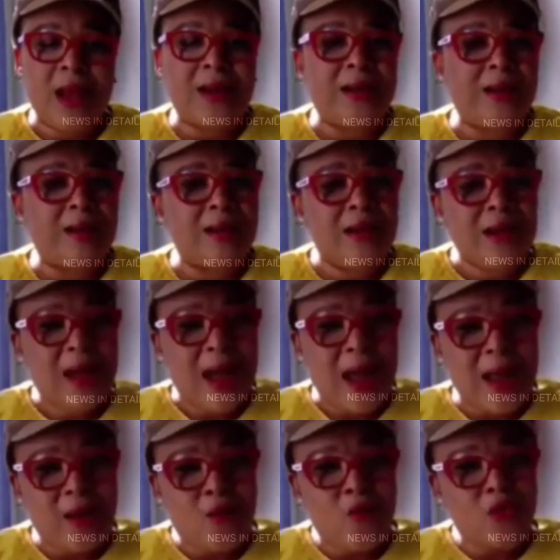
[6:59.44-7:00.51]
And
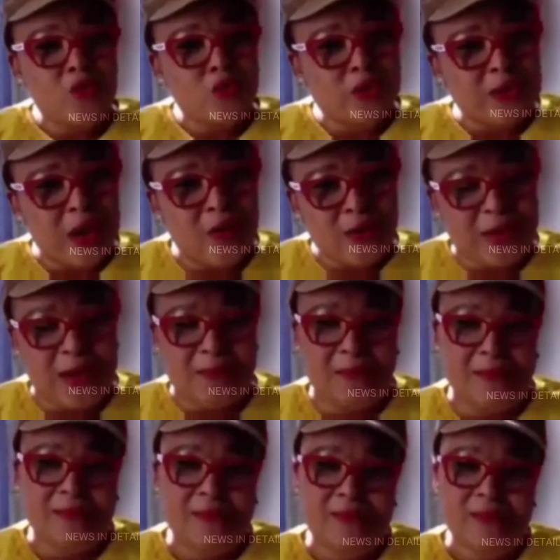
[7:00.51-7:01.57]
I want to tell them
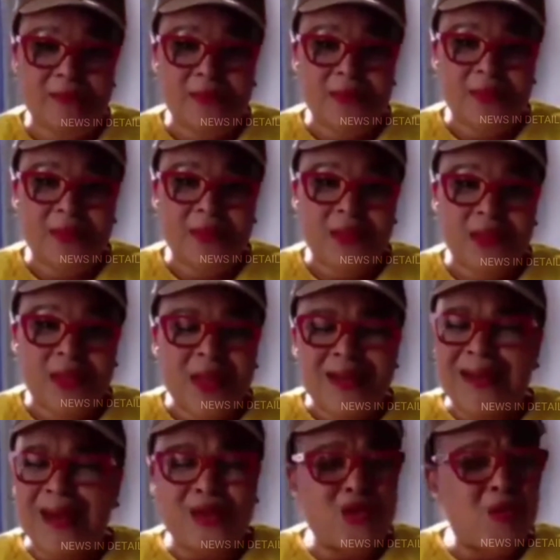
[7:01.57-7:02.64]

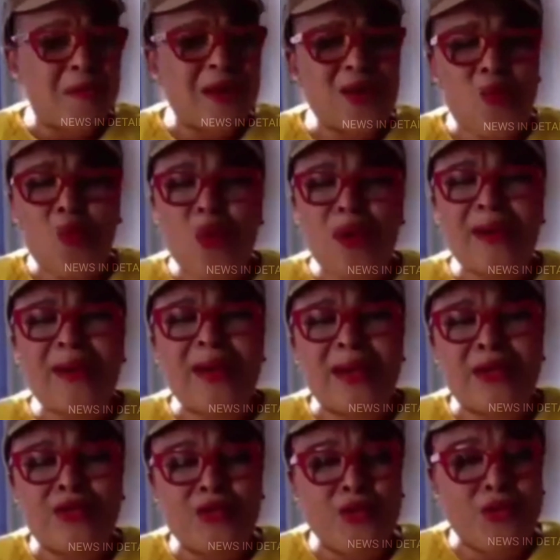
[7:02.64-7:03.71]
that no matter what
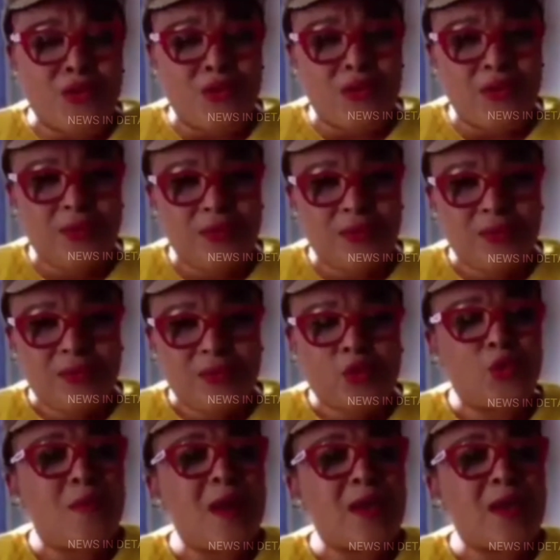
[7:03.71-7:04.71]
they do to